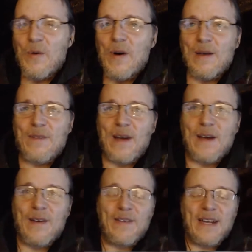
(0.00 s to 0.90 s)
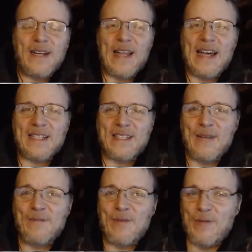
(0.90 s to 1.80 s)
Well, I haven't had a lot of
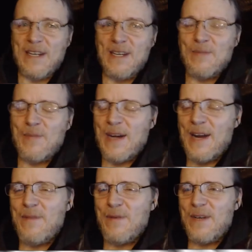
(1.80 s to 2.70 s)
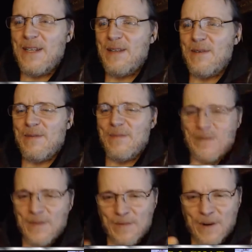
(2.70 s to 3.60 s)
time to read it, but I've been reading
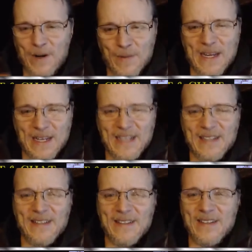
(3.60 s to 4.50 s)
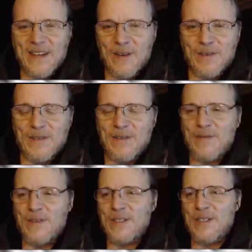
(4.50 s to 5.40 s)
the very beginning of it,
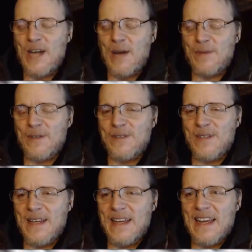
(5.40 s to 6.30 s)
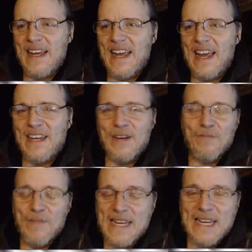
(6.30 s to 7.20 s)
first chapters. And
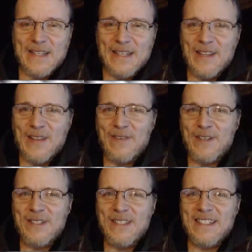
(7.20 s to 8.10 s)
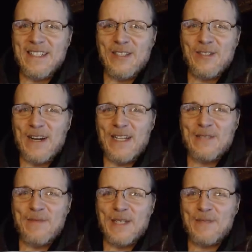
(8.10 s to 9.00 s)
immediately, the first thing that
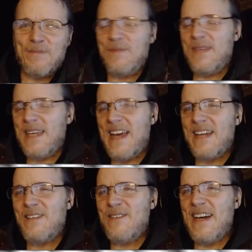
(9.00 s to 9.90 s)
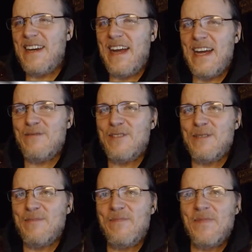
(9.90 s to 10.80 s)
strikes me is, yeah, you got to have
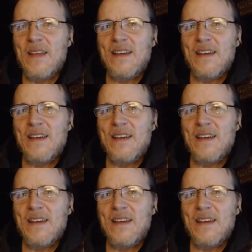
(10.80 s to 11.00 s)
some